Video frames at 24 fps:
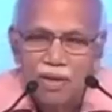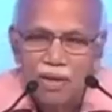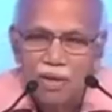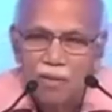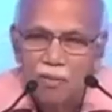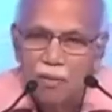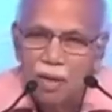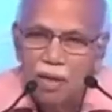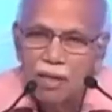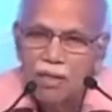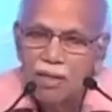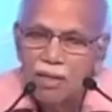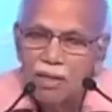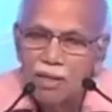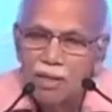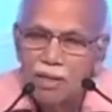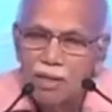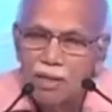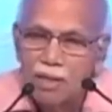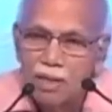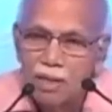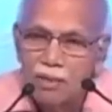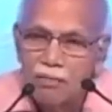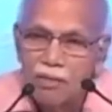But
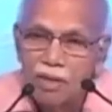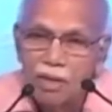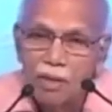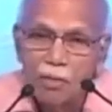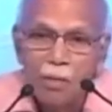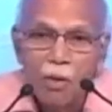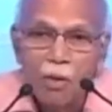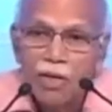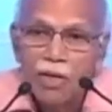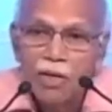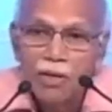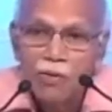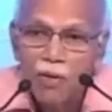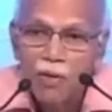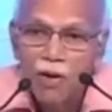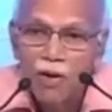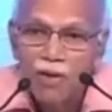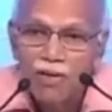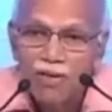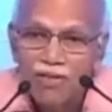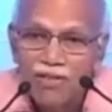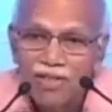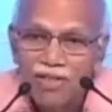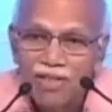when the body
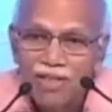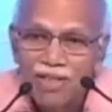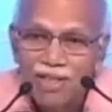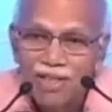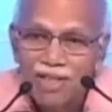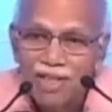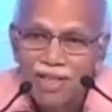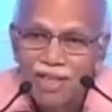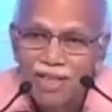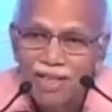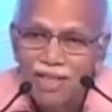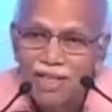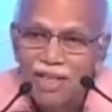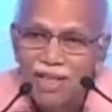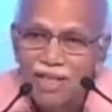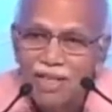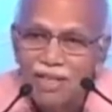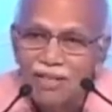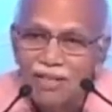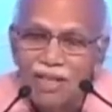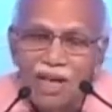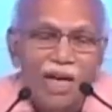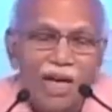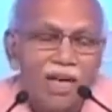wants, it can
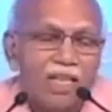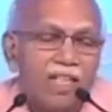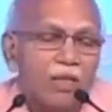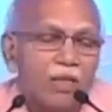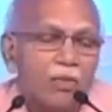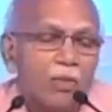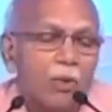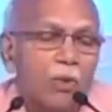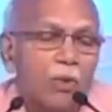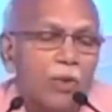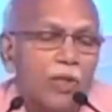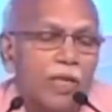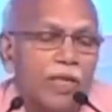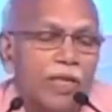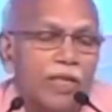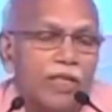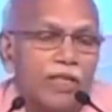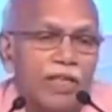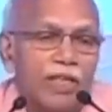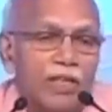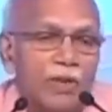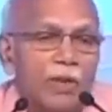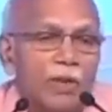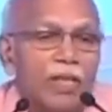transmute
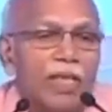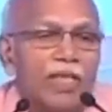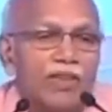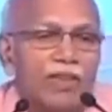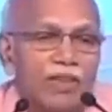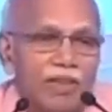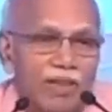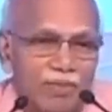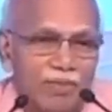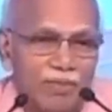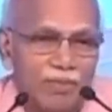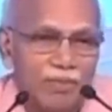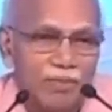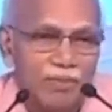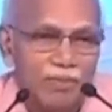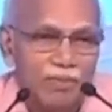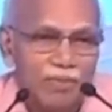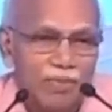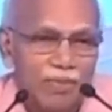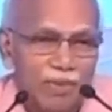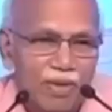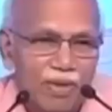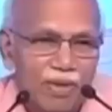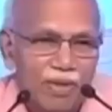anything to anything.
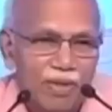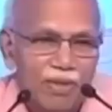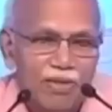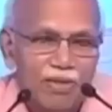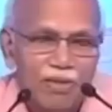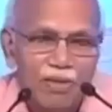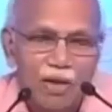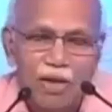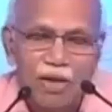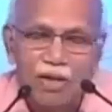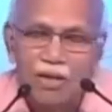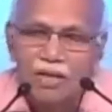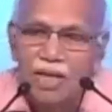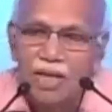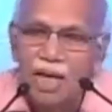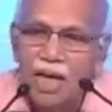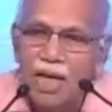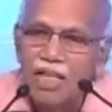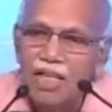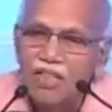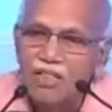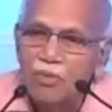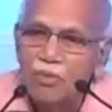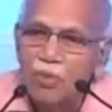It's called
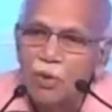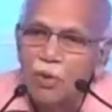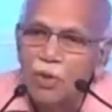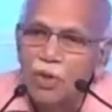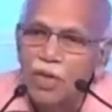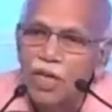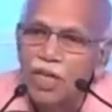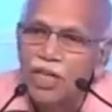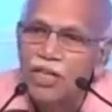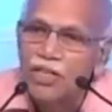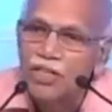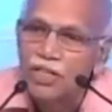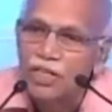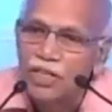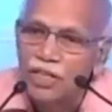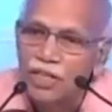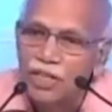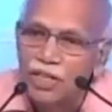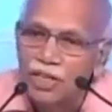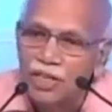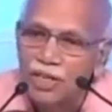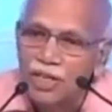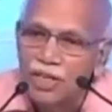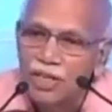transmutation.
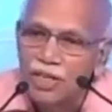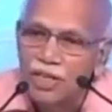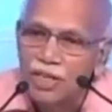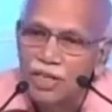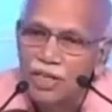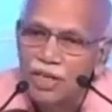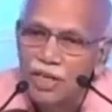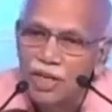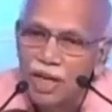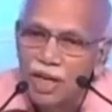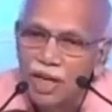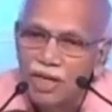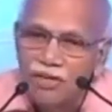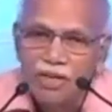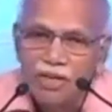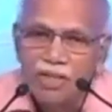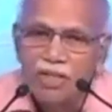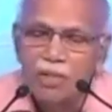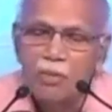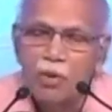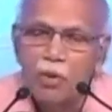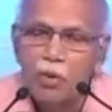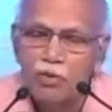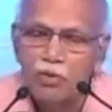And such
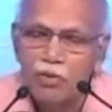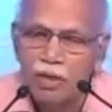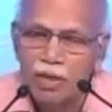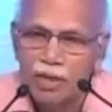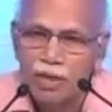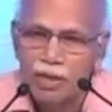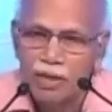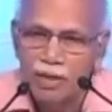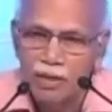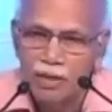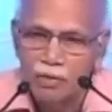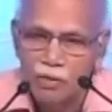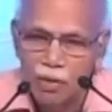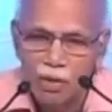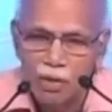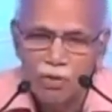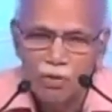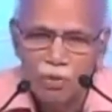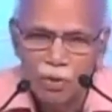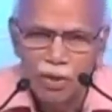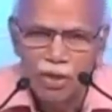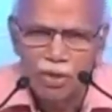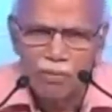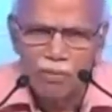a beautiful thing. You want
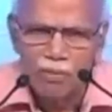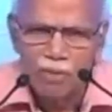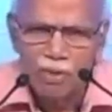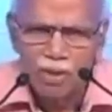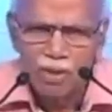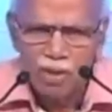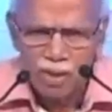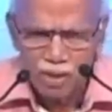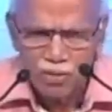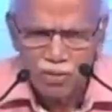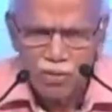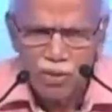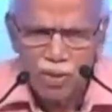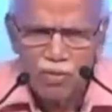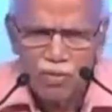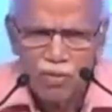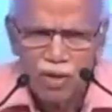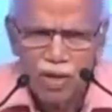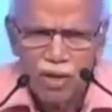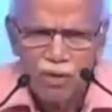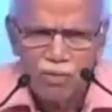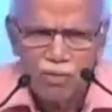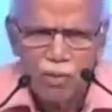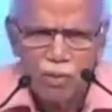sodium, sodium
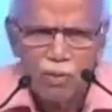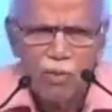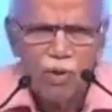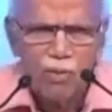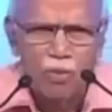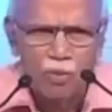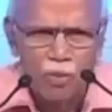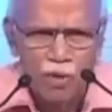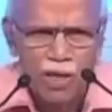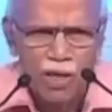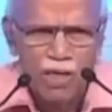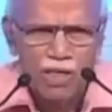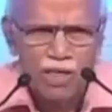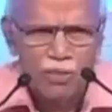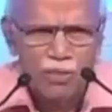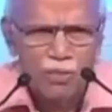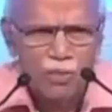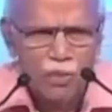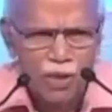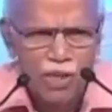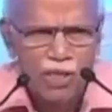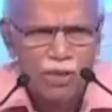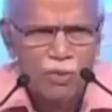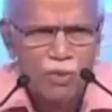will come. You want potassium,
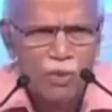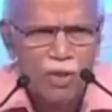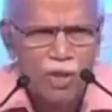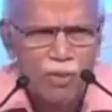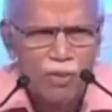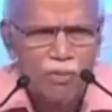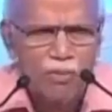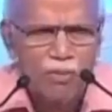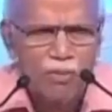potassium will come.